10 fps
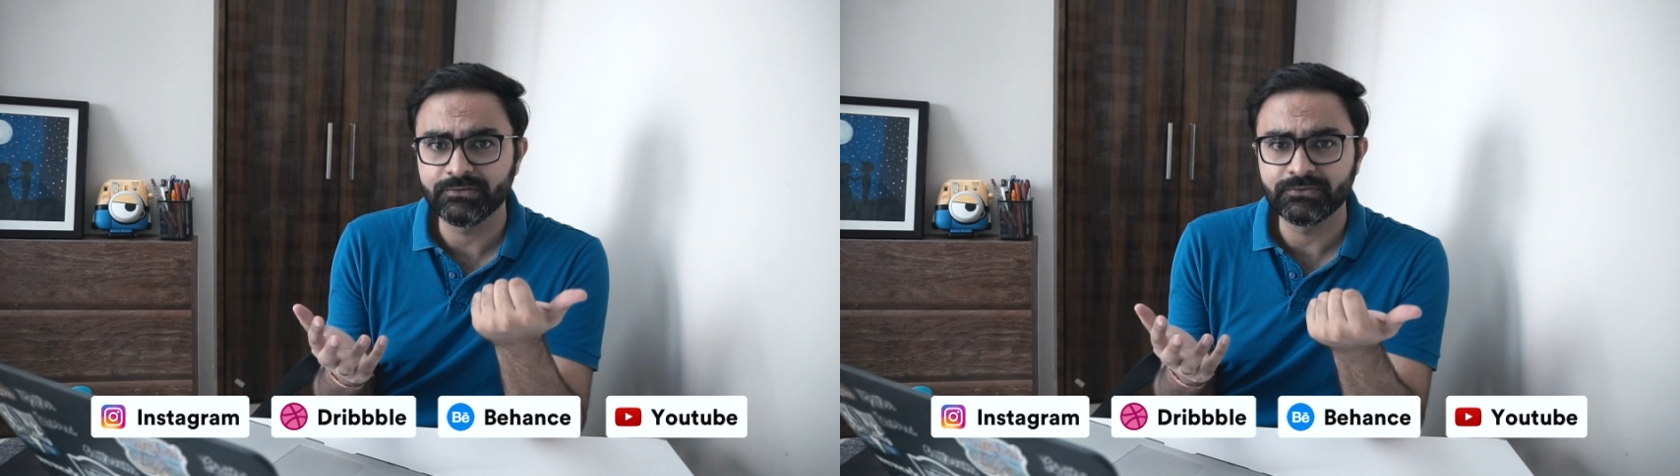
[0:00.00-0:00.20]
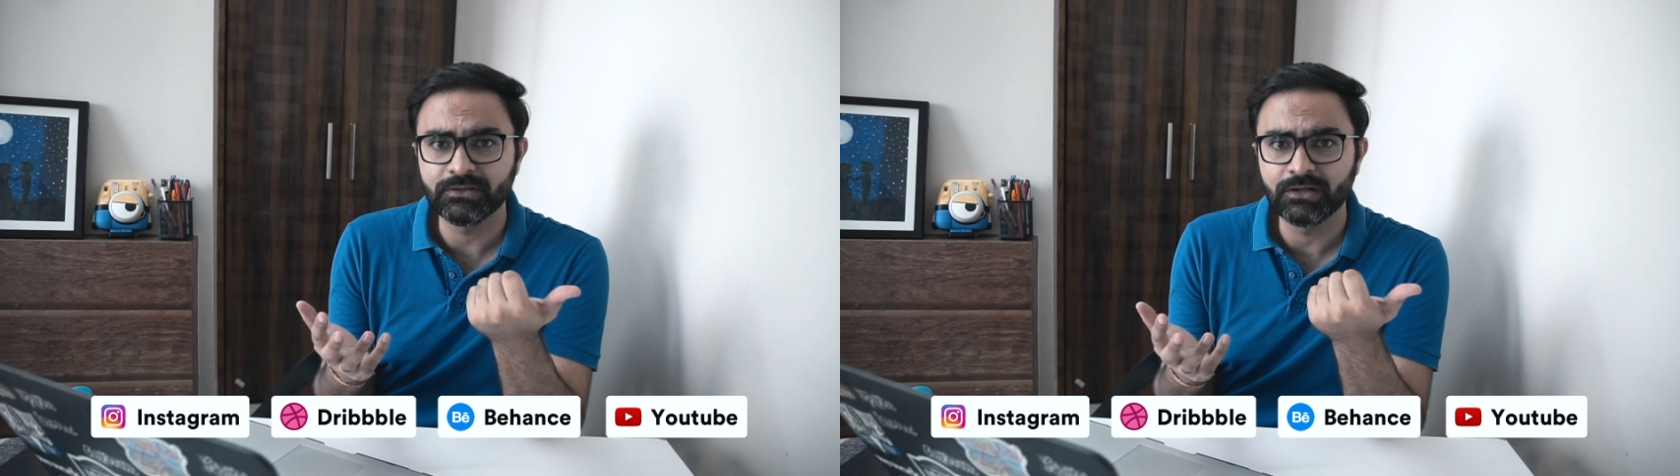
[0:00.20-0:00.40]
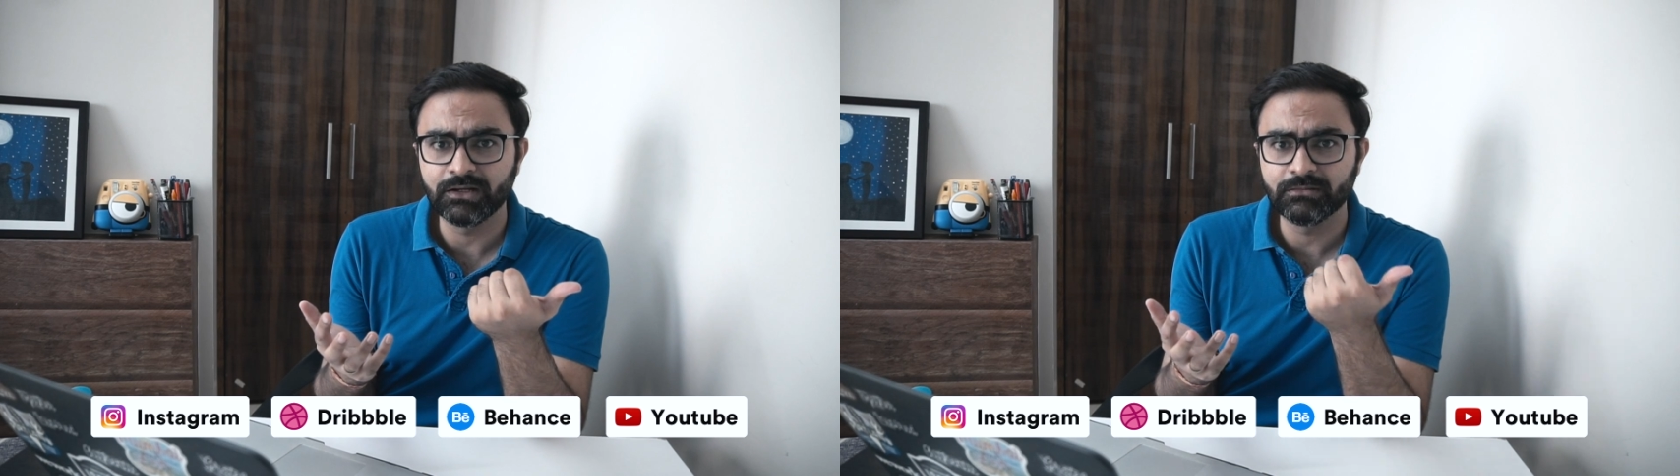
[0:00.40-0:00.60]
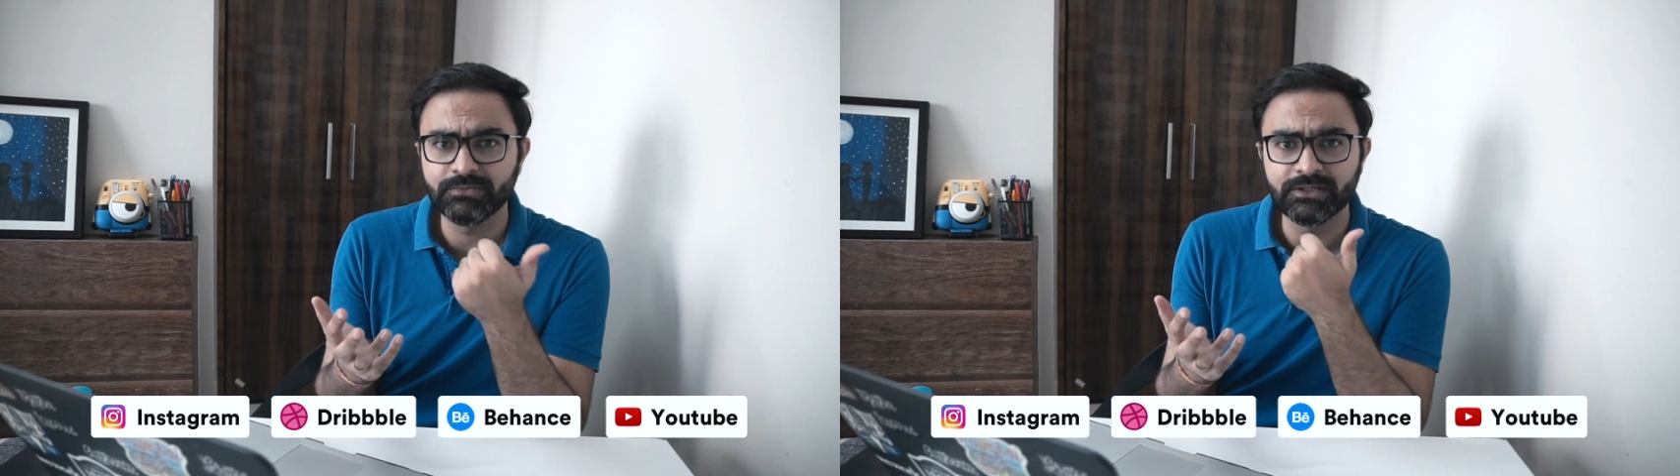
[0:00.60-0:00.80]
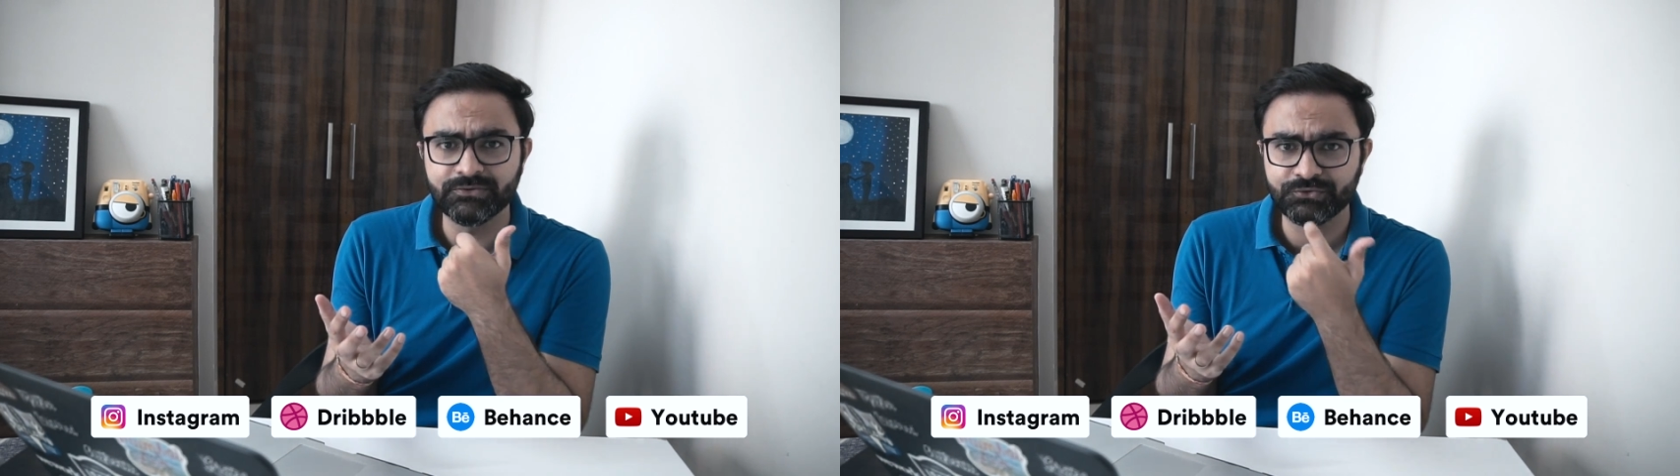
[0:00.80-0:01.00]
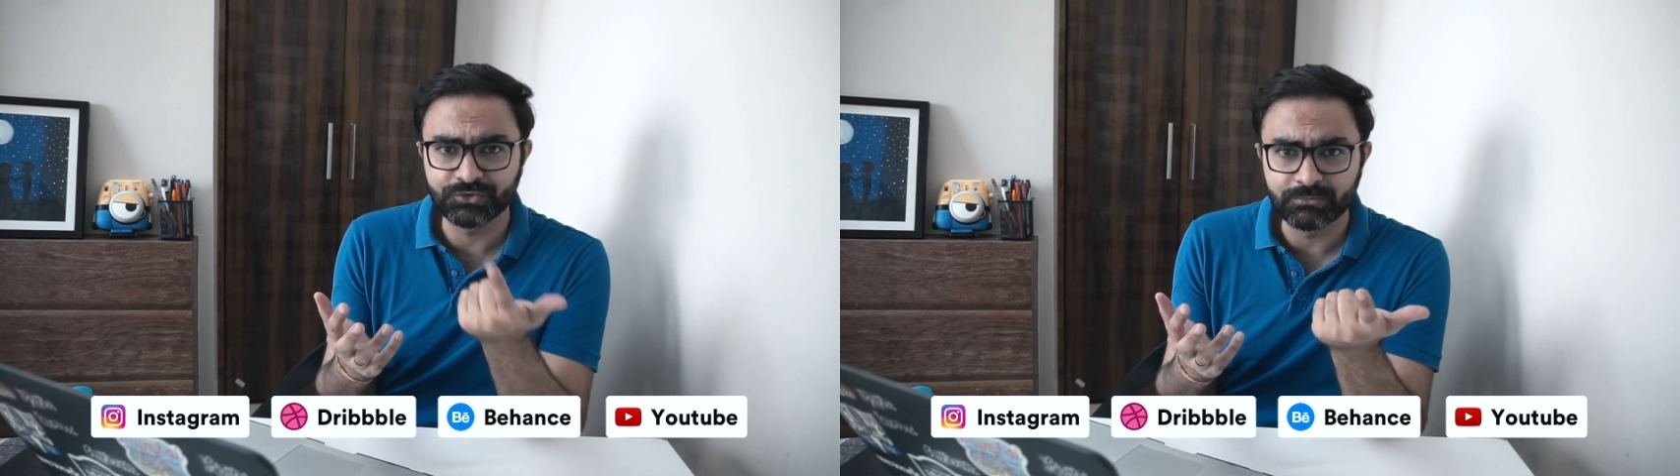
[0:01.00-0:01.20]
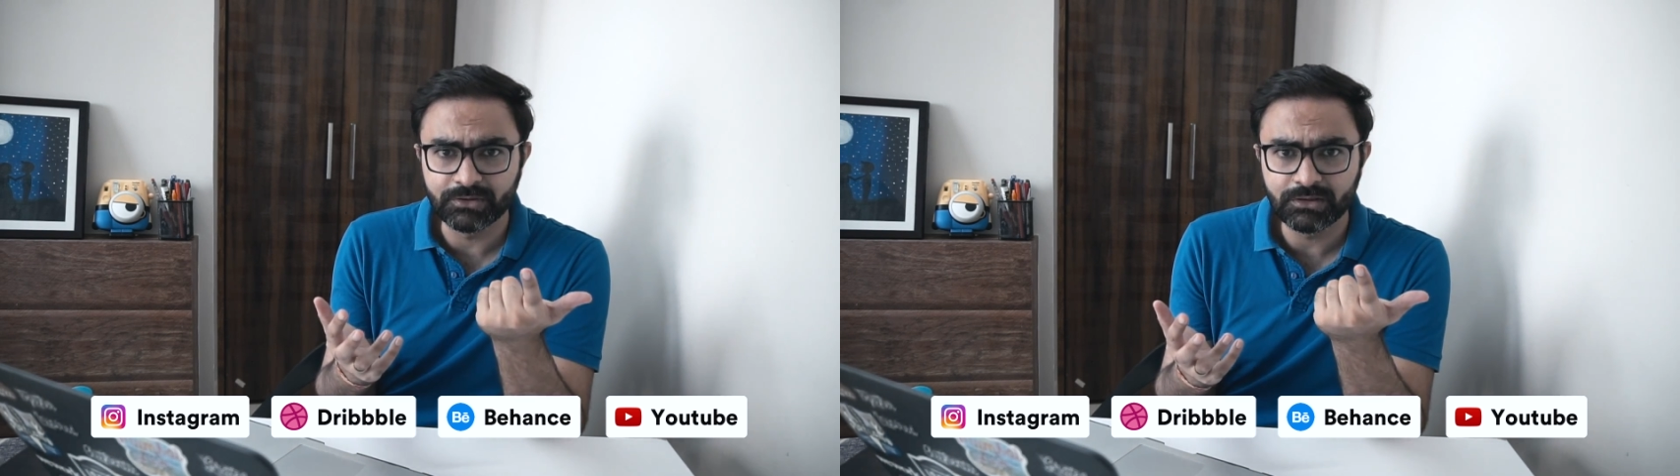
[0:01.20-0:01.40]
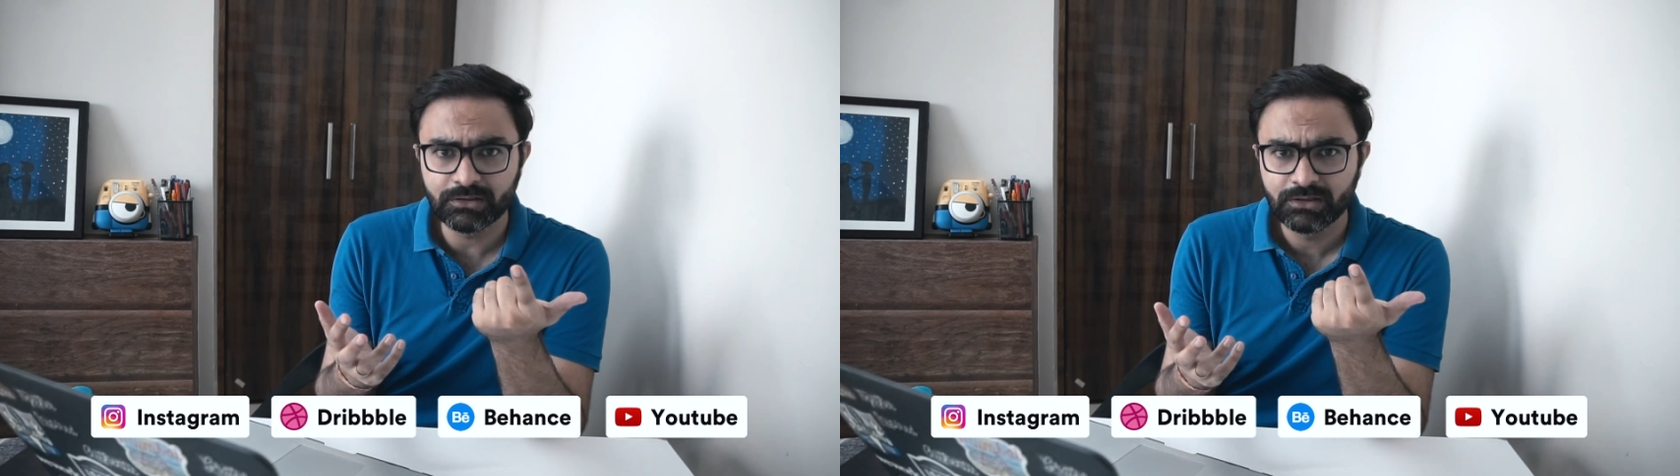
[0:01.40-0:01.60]
Instagram. There is
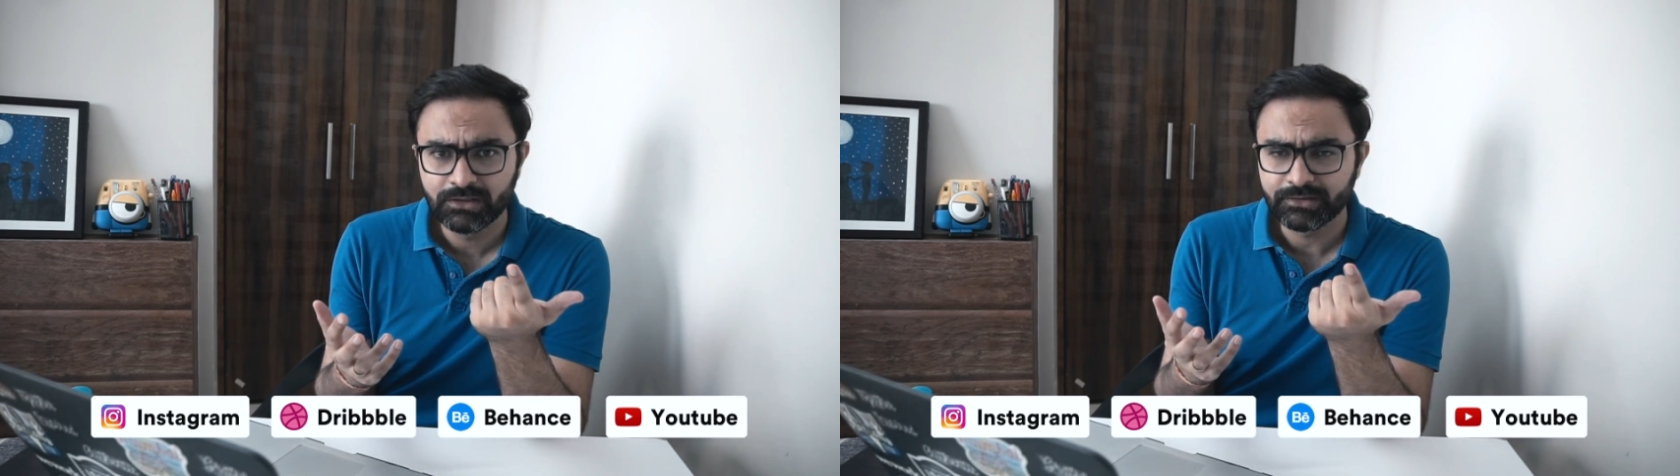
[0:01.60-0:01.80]
Dribble.